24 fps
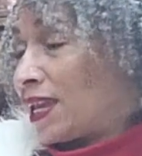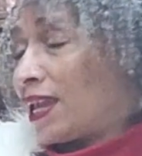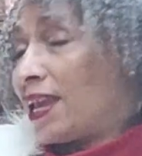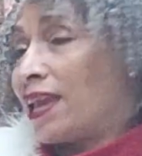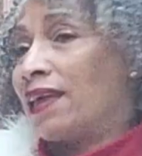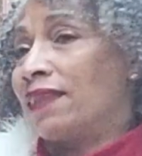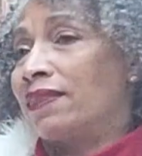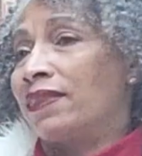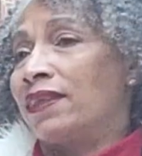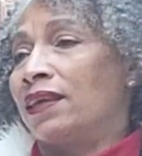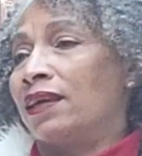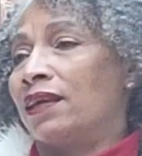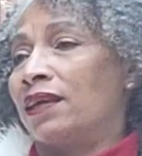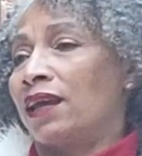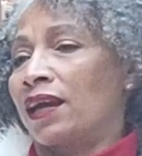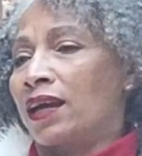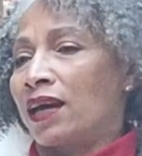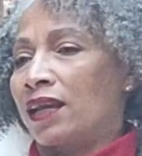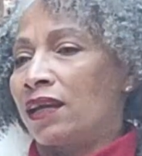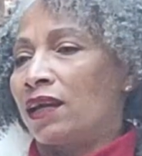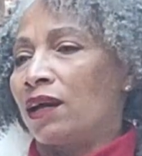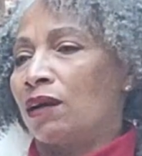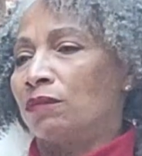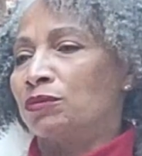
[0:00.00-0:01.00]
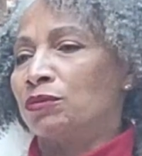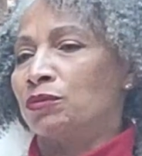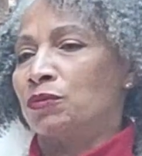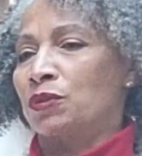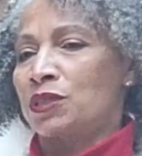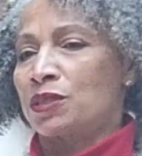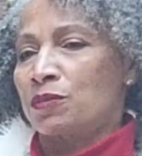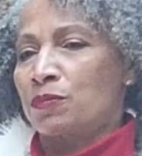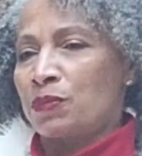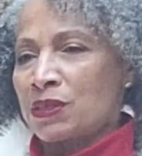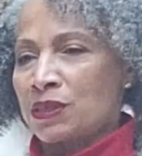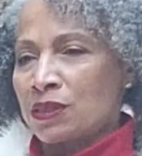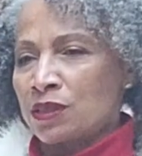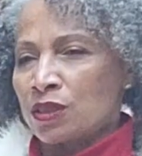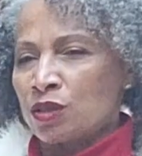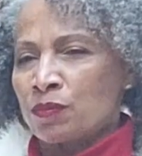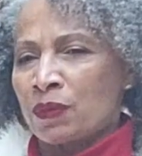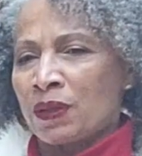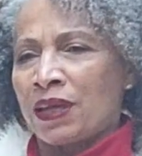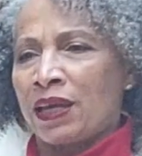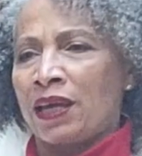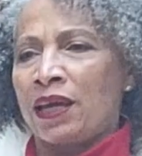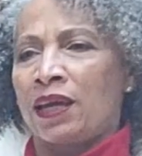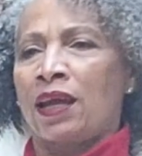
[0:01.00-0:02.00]
And then I kind of helped him with his business
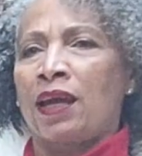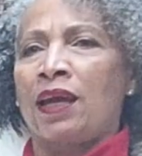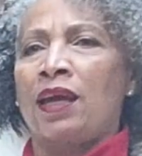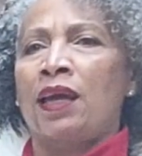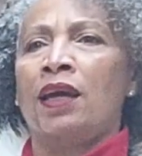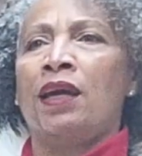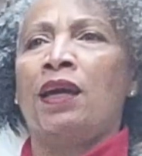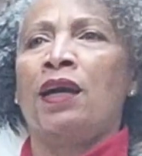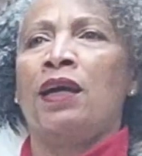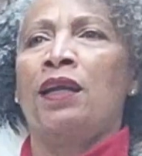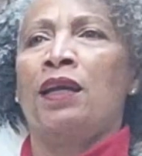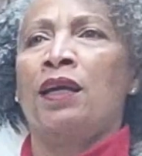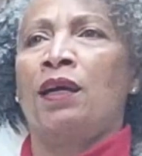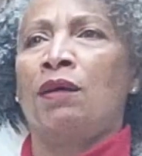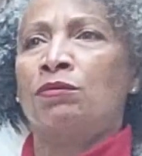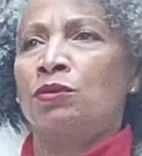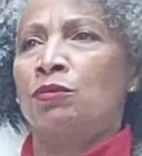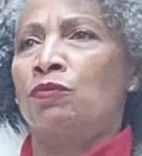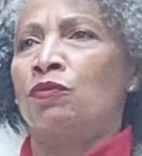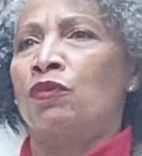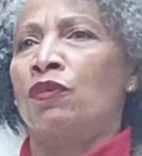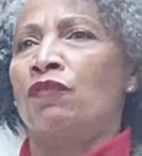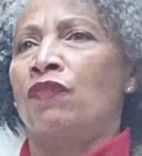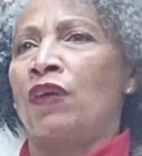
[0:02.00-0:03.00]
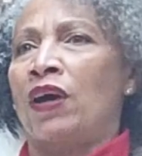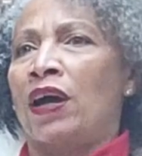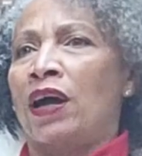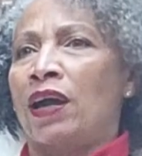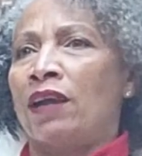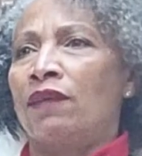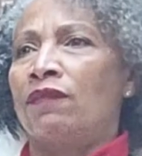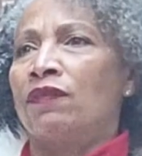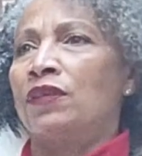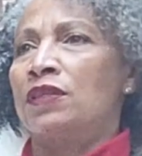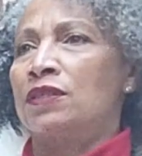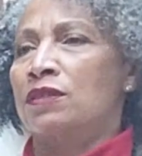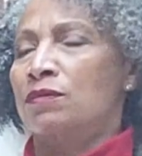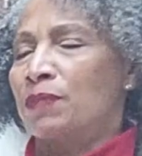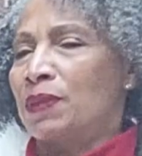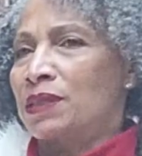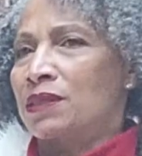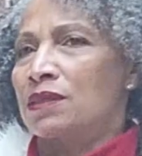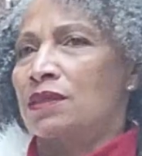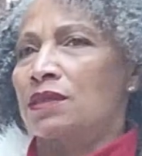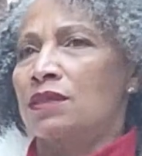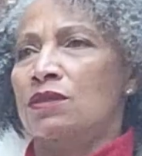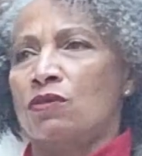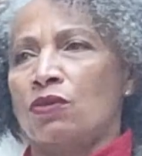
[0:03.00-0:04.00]
plan. I kind of helped him revive his
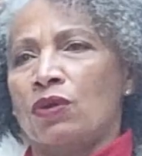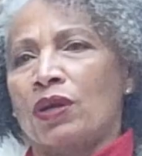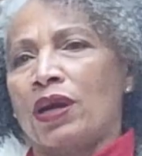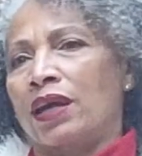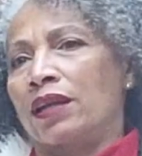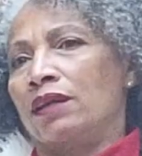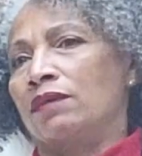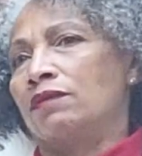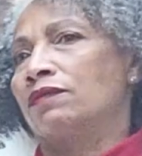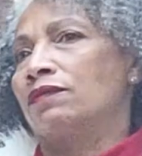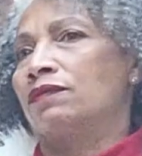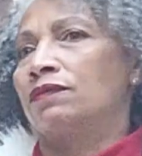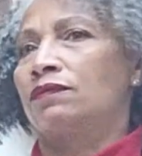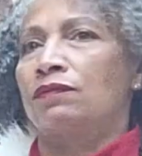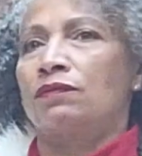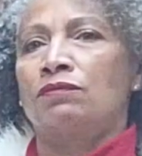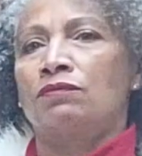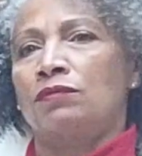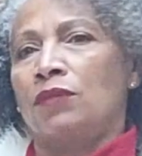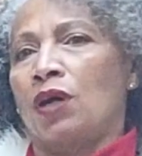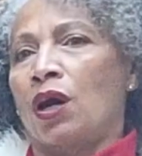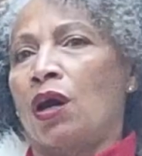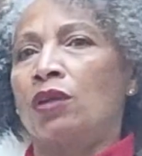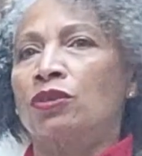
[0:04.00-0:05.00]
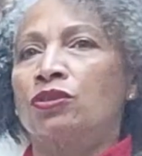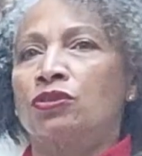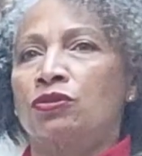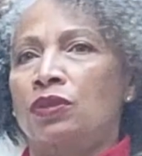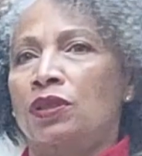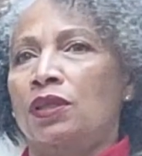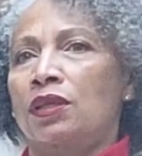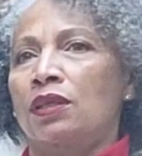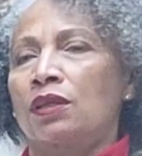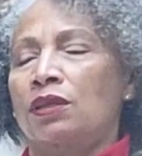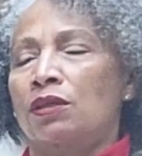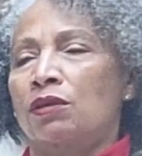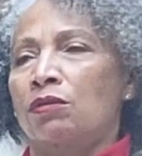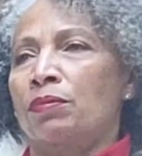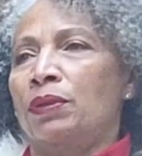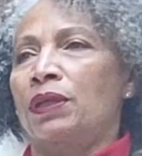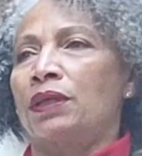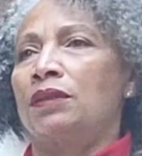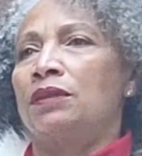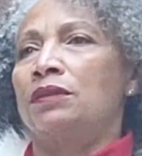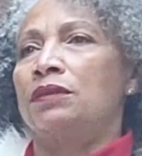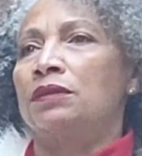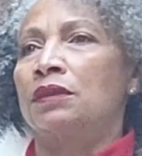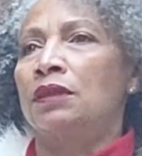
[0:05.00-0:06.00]
business or kind of alter it a little
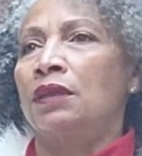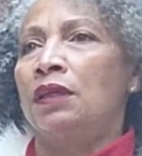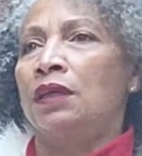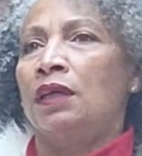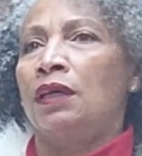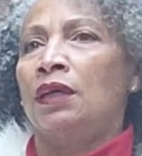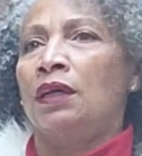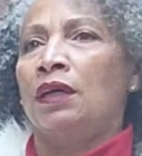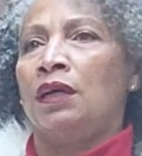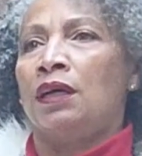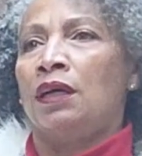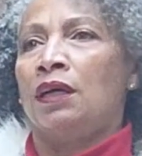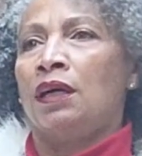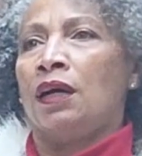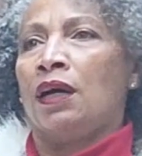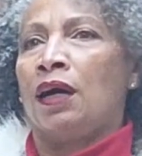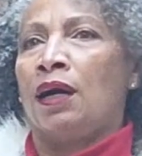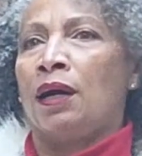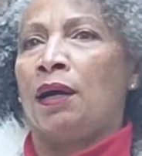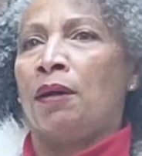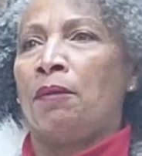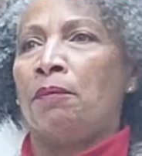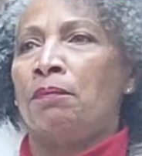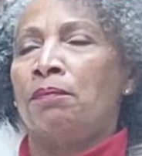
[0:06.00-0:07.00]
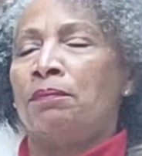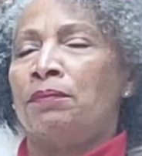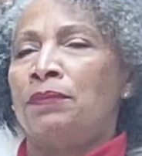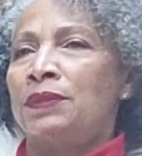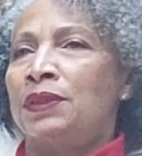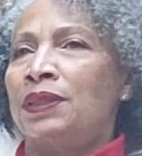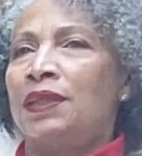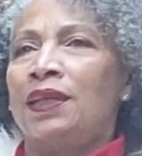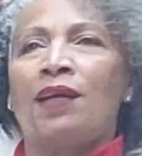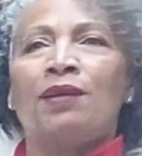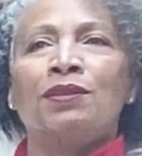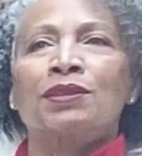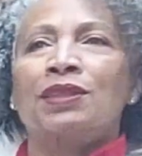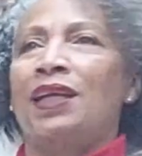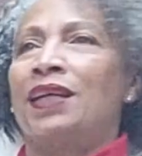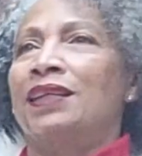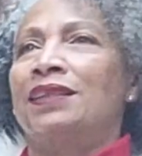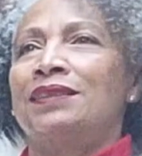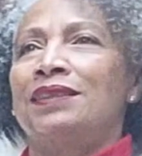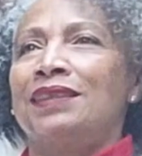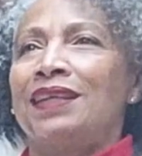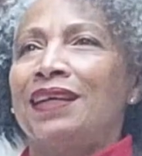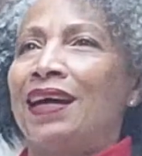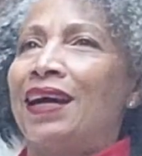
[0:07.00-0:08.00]
bit. And then I was like,
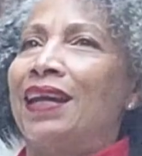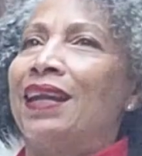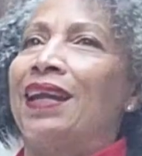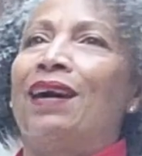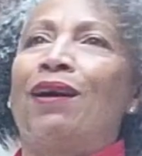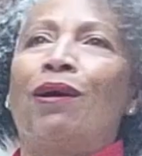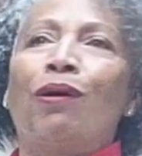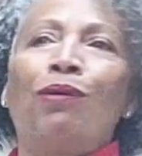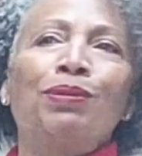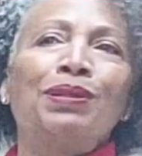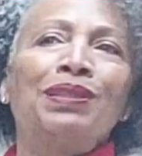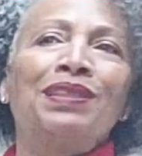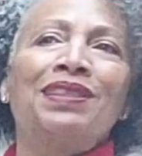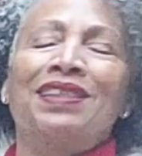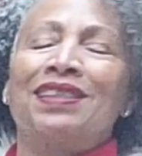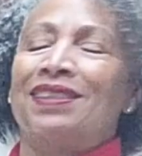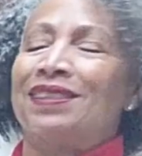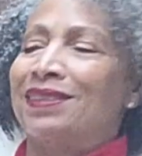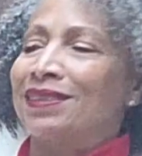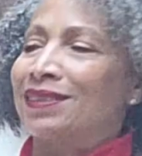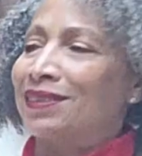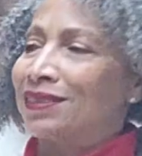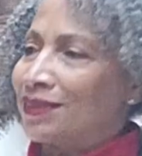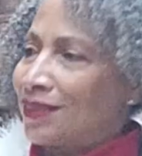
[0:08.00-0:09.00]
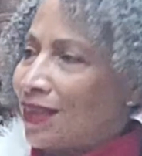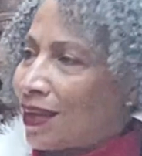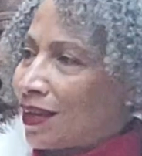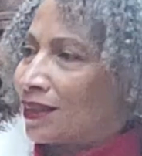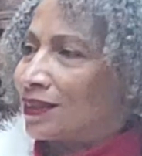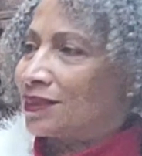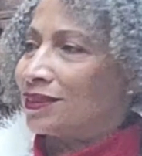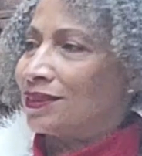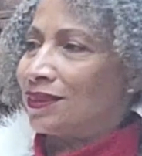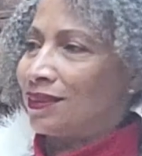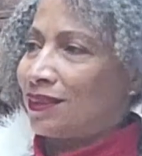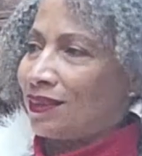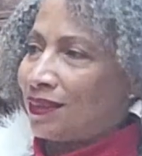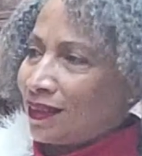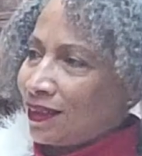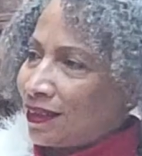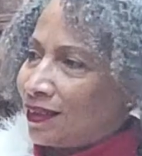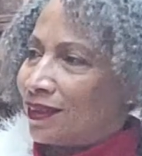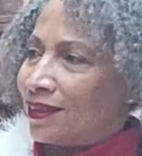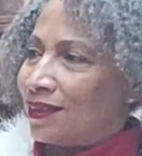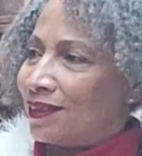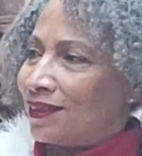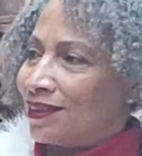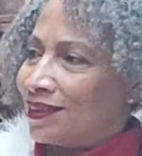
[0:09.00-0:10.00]
God, I always get sucked
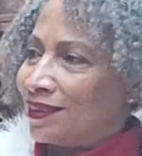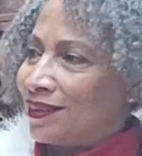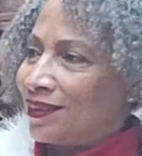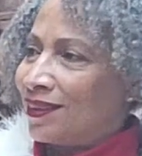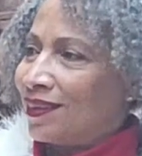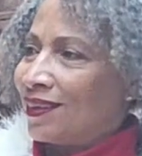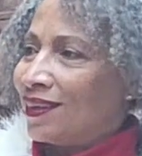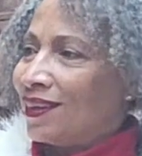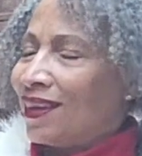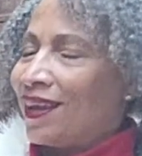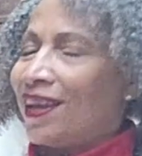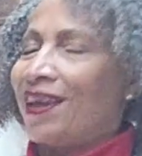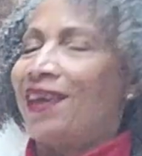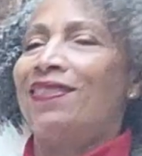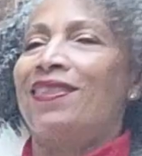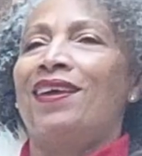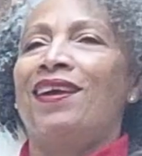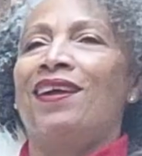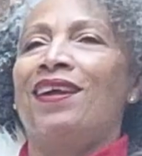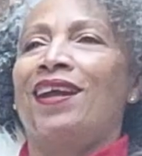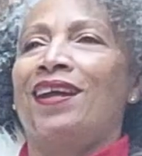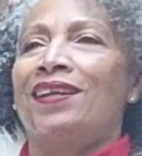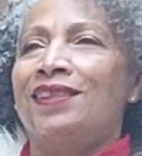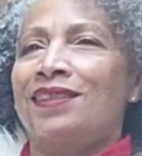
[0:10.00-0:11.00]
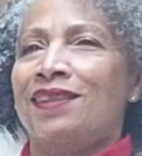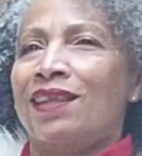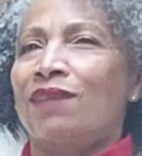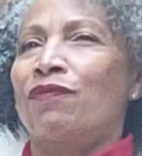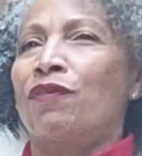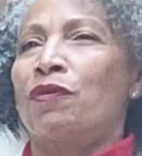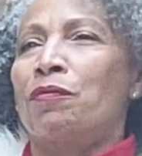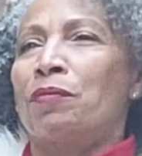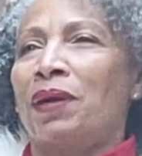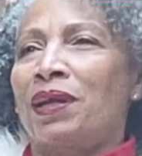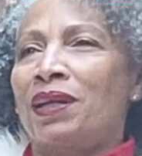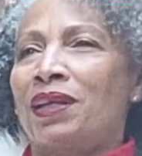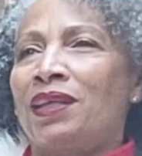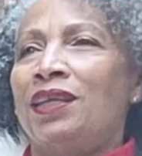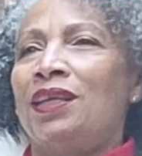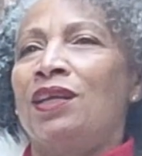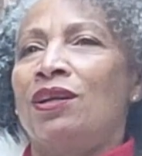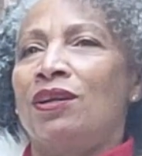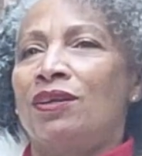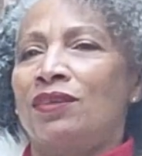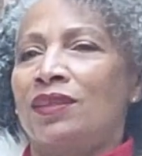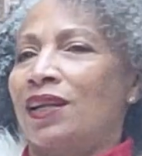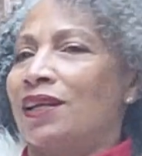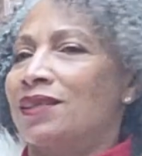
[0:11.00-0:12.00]
in. And then I get that for about a
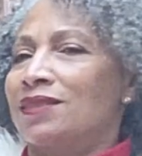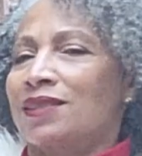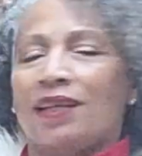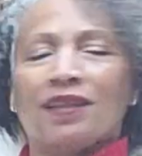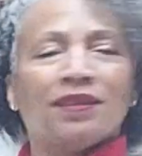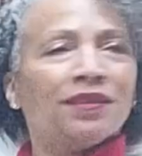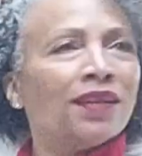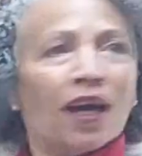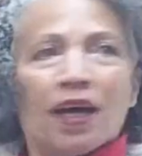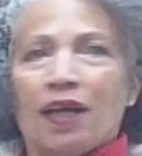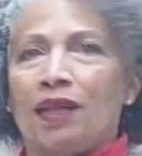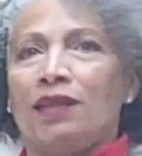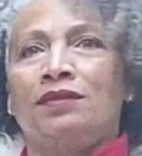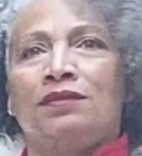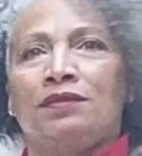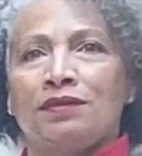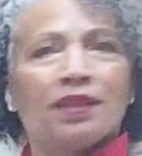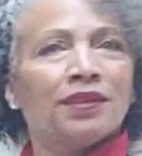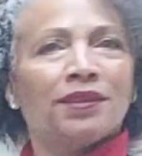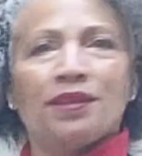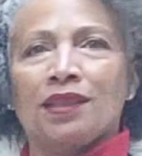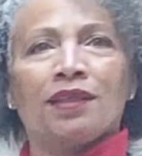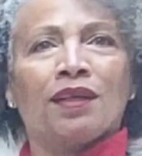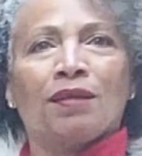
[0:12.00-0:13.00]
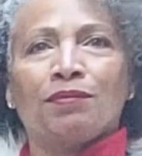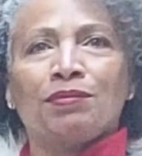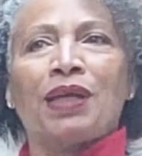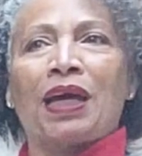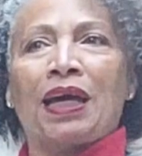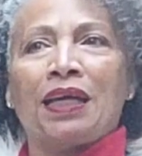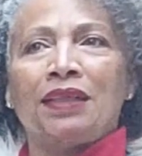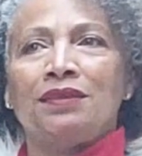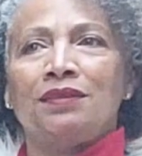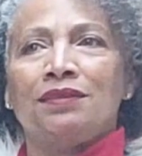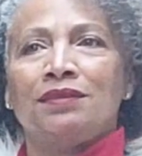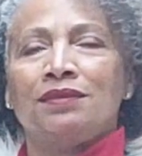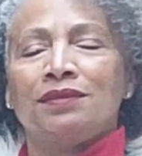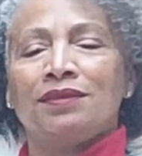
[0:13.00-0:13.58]
year, and then I was like, done. That's it, I'm done.